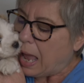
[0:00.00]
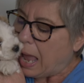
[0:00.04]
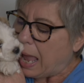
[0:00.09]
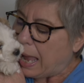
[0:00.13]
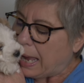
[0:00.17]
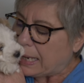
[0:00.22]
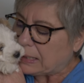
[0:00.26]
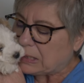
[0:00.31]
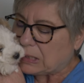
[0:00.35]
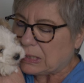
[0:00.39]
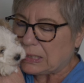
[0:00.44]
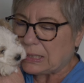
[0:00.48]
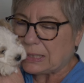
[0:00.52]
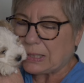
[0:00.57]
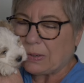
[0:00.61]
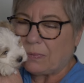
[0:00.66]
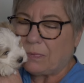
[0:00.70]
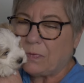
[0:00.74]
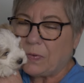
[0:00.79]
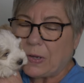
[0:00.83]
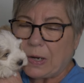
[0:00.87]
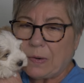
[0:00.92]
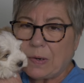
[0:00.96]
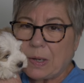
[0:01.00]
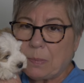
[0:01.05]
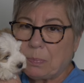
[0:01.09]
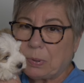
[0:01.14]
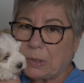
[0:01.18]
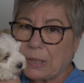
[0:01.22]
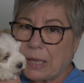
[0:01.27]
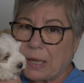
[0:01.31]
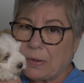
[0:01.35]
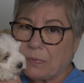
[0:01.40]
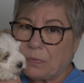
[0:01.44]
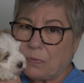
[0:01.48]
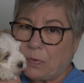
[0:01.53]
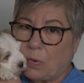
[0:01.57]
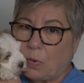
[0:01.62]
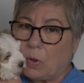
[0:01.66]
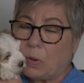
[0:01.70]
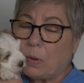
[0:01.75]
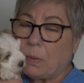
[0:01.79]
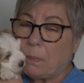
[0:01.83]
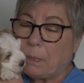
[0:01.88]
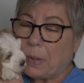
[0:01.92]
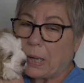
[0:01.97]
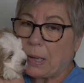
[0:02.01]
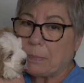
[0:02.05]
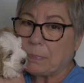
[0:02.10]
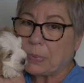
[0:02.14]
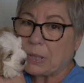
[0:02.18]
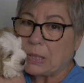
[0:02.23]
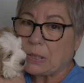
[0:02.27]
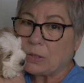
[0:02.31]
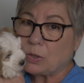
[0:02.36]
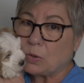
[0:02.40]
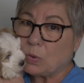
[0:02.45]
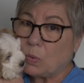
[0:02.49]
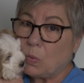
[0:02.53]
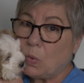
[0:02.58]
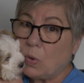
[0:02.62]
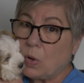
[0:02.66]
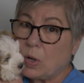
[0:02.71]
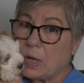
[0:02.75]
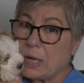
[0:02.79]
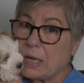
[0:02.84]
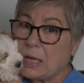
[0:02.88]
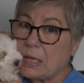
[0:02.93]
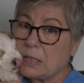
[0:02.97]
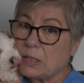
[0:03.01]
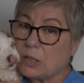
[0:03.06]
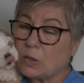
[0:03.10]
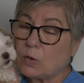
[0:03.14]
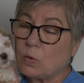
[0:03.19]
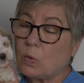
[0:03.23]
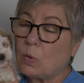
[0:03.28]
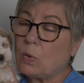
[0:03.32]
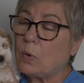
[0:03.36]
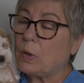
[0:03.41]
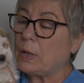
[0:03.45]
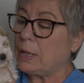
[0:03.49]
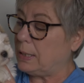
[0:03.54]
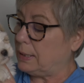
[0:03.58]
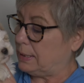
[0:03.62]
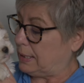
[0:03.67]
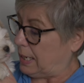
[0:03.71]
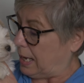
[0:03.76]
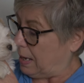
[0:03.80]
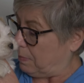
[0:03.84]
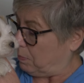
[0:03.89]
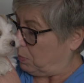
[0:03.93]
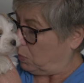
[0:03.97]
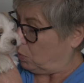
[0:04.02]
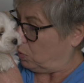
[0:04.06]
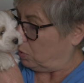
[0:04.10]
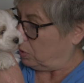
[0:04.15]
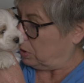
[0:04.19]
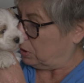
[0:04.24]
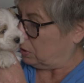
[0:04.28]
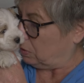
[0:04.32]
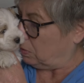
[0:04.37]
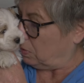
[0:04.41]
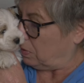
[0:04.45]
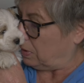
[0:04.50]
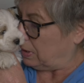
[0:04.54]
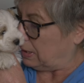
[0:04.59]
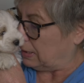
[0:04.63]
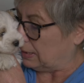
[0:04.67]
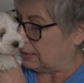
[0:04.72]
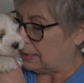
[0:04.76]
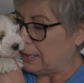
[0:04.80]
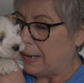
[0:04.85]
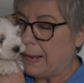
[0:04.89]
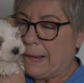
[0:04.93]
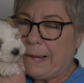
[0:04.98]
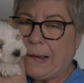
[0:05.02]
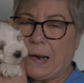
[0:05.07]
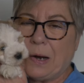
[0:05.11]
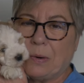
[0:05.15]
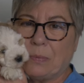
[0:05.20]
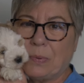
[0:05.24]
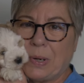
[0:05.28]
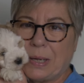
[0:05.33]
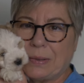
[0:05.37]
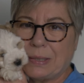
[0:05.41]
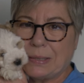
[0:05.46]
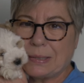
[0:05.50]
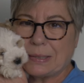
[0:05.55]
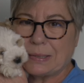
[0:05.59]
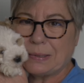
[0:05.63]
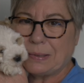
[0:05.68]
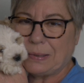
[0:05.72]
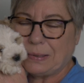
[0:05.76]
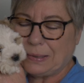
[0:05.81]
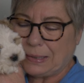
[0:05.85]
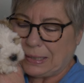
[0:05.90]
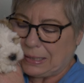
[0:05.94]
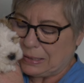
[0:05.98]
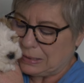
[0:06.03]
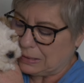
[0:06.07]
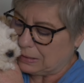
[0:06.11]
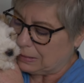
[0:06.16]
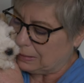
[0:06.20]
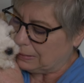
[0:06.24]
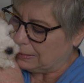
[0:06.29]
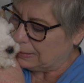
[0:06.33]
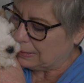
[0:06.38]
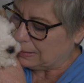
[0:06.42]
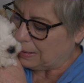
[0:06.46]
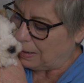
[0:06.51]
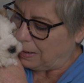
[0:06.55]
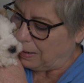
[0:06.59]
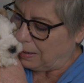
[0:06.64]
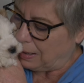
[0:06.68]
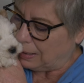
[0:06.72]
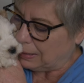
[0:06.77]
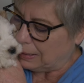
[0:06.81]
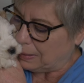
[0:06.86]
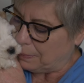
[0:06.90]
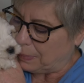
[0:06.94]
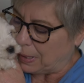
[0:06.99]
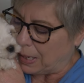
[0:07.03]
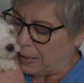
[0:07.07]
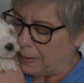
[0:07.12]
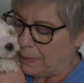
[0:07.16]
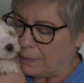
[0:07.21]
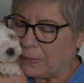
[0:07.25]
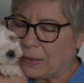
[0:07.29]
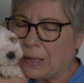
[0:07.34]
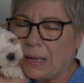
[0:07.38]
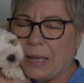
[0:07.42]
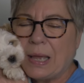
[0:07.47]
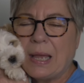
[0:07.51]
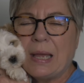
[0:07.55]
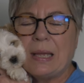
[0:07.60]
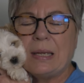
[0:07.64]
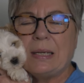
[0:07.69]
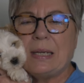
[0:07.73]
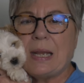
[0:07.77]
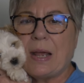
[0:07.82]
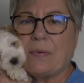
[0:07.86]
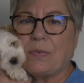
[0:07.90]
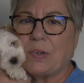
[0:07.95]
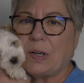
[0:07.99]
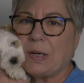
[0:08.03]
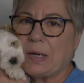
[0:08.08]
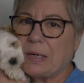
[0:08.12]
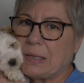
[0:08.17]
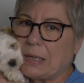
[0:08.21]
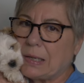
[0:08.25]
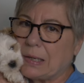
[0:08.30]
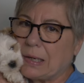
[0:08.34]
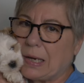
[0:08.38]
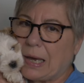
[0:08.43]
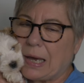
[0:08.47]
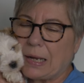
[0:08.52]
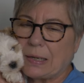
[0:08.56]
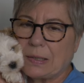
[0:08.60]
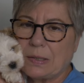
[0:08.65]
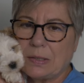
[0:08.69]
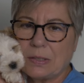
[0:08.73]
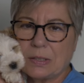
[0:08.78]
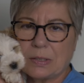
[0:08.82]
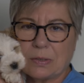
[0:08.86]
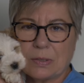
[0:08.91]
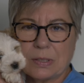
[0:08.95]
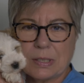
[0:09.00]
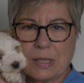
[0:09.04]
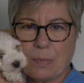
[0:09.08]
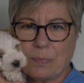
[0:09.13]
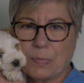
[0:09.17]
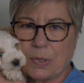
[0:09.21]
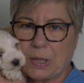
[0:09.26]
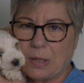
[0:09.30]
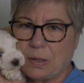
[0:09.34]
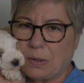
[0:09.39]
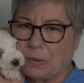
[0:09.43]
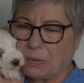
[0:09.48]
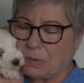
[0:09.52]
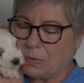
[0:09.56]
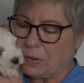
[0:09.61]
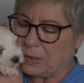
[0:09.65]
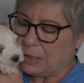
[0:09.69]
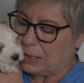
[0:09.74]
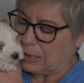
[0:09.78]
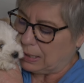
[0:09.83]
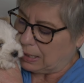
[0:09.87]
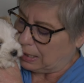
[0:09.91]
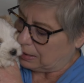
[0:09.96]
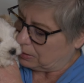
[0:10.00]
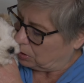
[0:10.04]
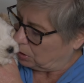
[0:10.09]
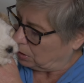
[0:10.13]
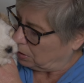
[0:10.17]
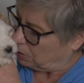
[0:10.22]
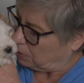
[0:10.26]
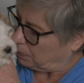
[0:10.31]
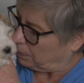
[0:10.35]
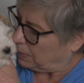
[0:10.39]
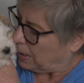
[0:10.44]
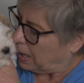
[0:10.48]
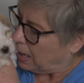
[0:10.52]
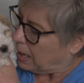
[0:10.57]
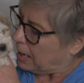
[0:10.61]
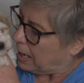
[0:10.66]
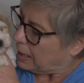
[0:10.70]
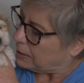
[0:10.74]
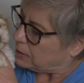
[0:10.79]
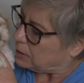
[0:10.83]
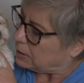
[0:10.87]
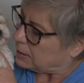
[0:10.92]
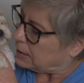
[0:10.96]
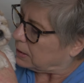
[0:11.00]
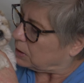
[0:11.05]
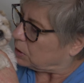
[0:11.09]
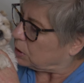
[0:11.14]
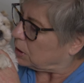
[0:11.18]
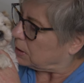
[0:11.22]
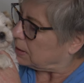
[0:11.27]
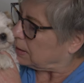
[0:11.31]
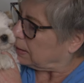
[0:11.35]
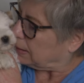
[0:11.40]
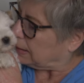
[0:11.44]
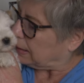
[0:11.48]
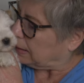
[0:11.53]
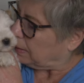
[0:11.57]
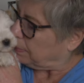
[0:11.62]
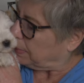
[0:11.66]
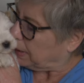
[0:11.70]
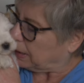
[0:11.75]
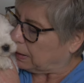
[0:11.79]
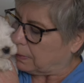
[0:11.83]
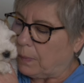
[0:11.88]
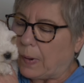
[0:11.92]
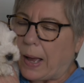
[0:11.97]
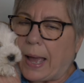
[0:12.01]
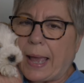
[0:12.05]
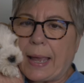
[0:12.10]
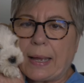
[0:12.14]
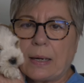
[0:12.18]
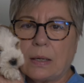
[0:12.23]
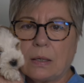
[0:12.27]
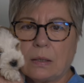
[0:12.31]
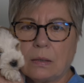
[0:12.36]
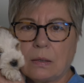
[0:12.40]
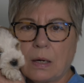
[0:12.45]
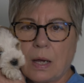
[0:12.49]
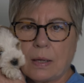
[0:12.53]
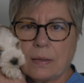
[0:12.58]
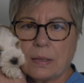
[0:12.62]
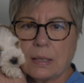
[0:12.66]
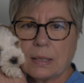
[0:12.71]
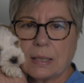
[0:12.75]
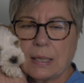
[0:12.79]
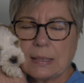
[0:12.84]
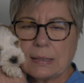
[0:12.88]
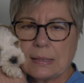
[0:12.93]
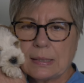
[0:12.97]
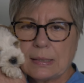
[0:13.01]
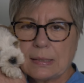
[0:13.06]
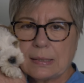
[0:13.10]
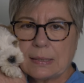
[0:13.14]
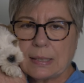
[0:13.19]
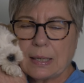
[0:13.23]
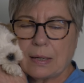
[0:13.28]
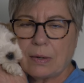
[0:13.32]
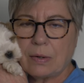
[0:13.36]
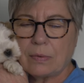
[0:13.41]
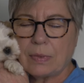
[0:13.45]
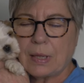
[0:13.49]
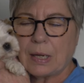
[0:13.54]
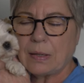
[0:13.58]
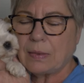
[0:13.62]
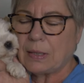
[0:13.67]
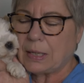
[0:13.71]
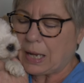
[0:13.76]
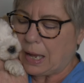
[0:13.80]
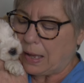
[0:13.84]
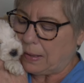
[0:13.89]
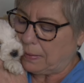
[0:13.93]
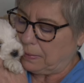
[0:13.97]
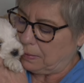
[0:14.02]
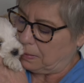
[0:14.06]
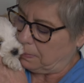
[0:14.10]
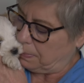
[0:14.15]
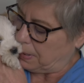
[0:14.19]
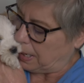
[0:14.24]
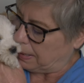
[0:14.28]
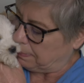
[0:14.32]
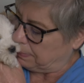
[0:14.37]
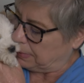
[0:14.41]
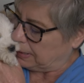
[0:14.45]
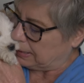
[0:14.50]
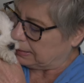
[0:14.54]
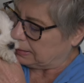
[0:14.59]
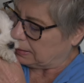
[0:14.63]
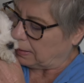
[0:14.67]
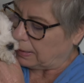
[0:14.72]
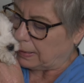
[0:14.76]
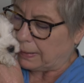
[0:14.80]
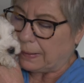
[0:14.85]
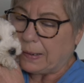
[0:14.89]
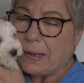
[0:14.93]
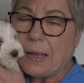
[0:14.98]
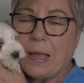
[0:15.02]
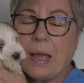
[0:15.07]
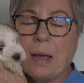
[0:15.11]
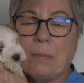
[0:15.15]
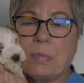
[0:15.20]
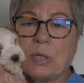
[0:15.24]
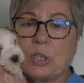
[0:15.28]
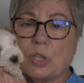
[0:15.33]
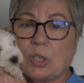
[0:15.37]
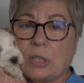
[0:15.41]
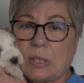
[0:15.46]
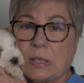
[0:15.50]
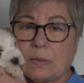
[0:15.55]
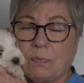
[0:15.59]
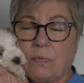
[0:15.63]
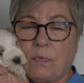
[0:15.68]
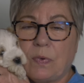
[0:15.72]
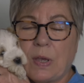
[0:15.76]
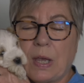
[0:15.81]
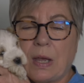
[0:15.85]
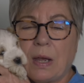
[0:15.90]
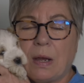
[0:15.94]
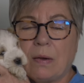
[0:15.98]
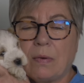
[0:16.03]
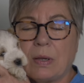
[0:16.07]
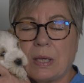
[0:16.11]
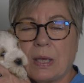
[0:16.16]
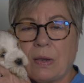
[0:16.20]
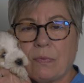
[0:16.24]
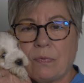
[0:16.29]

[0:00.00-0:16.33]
And she's a very playful puppy. Toys, and more toys are what this little angel is all about. Never-ending cuddles are something you're going to get to. And you'll see she's a little bit quieter on the kisses there than the other puppies are. But she's very